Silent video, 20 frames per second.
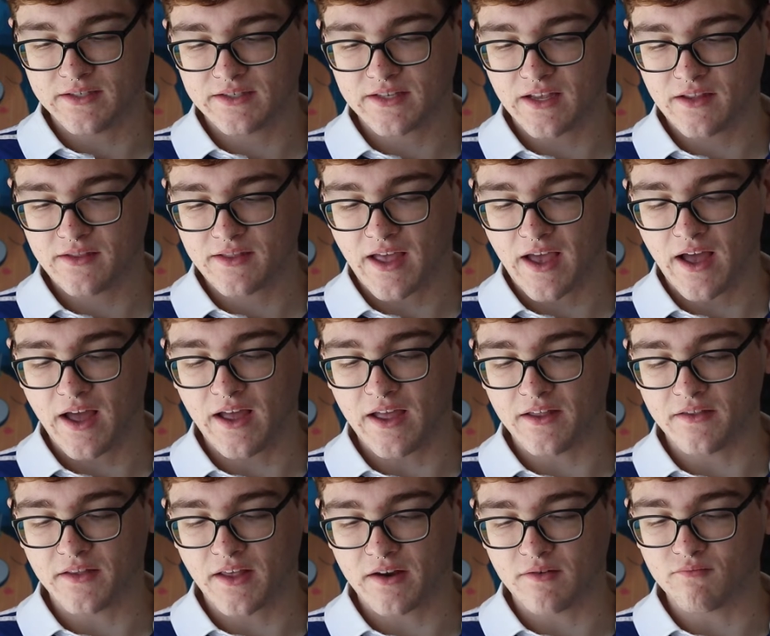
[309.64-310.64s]
sent that,
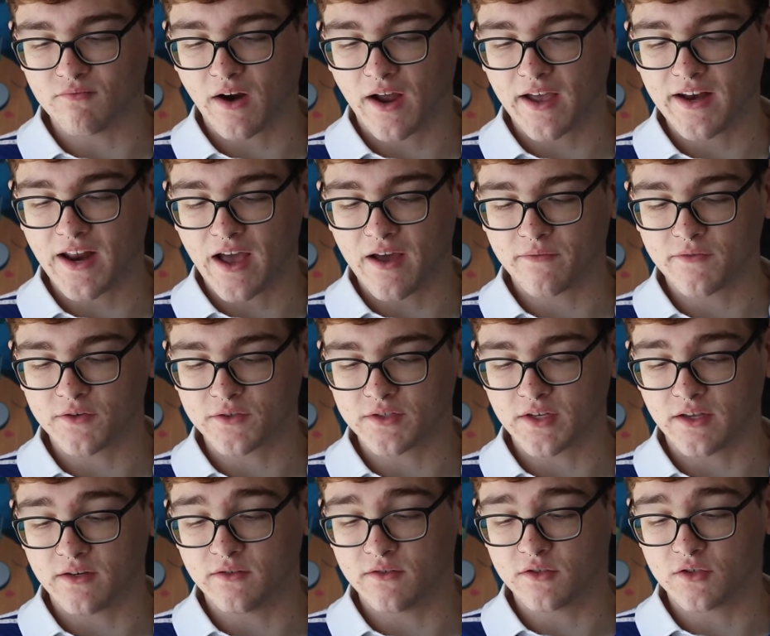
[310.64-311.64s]
and then right after
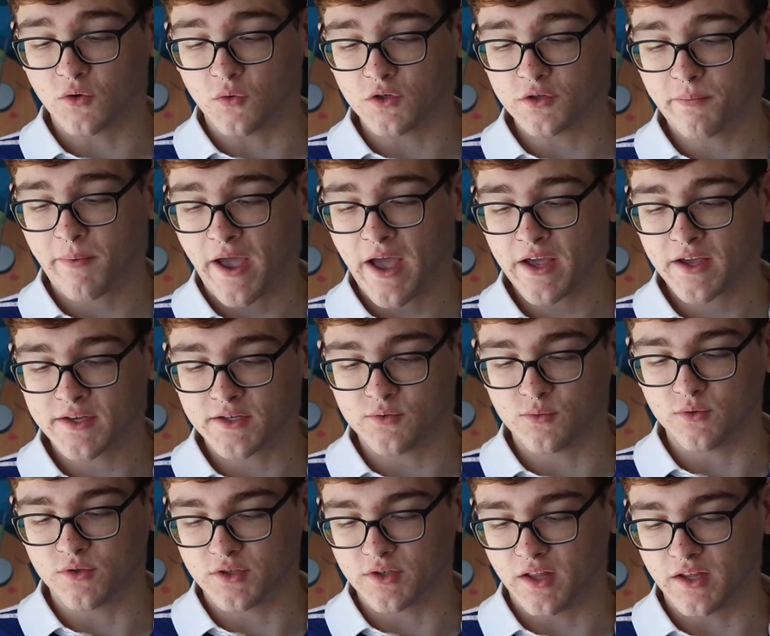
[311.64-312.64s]
said, so which package
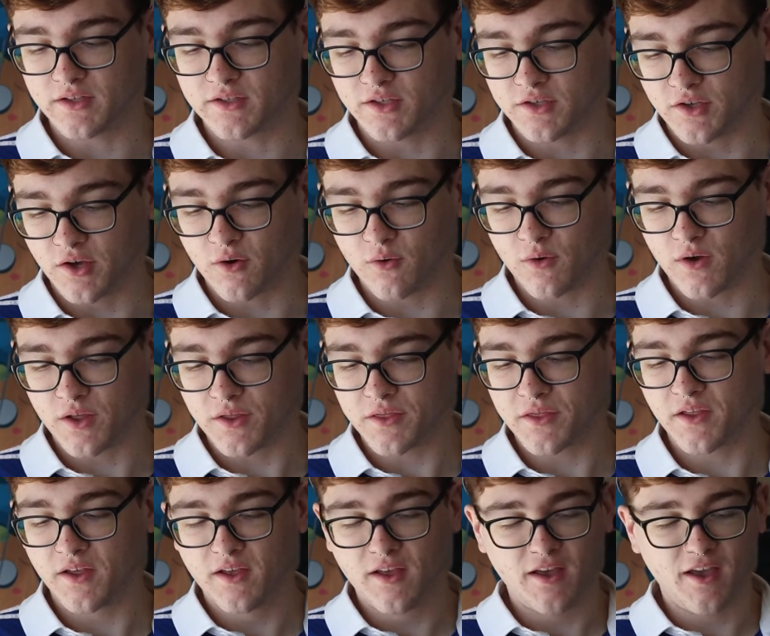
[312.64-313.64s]
would you like to go
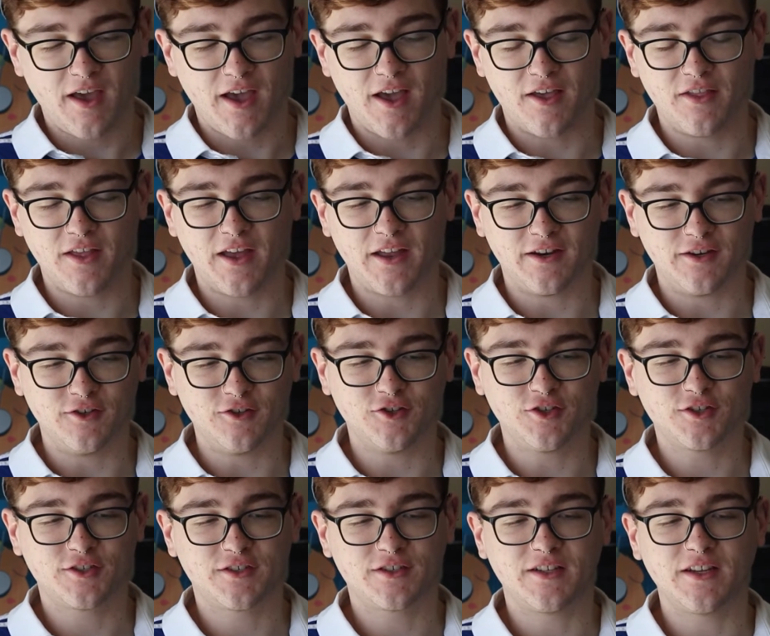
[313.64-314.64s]
with? And then
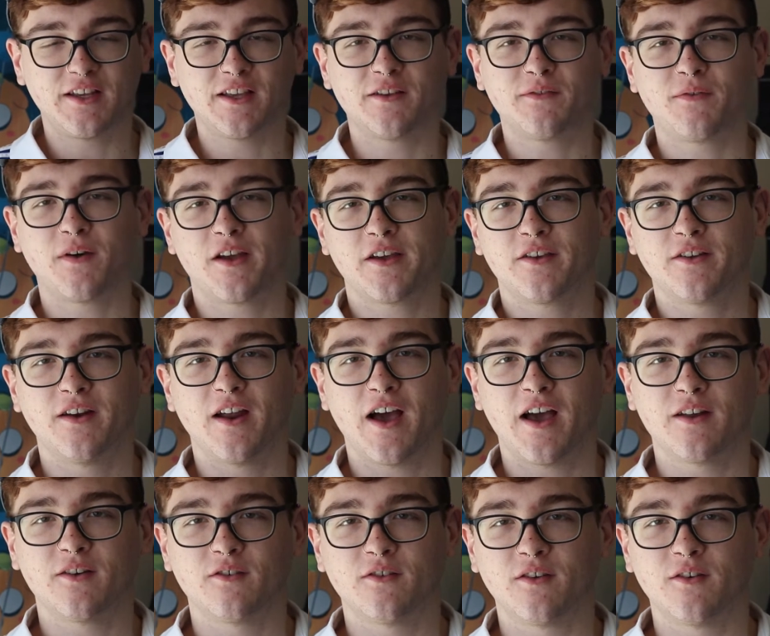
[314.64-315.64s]
just seeing if I could,
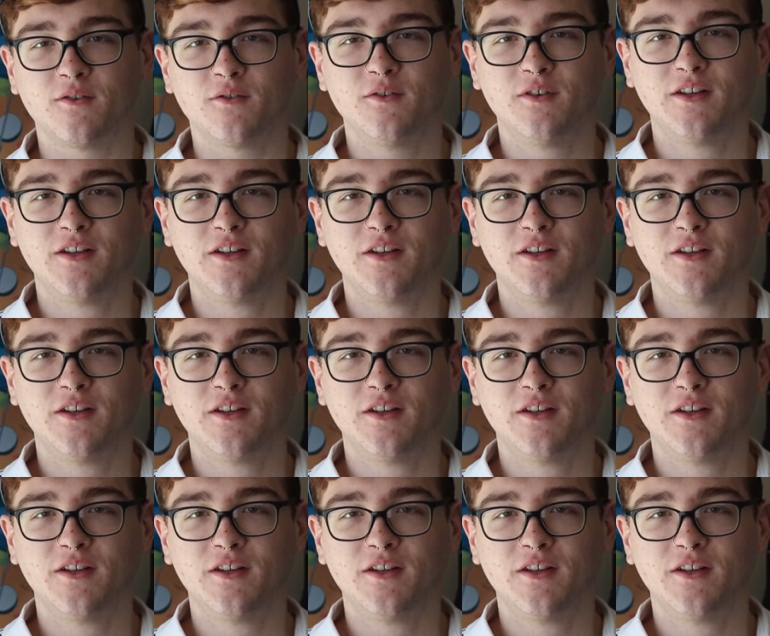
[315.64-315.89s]
I don't know,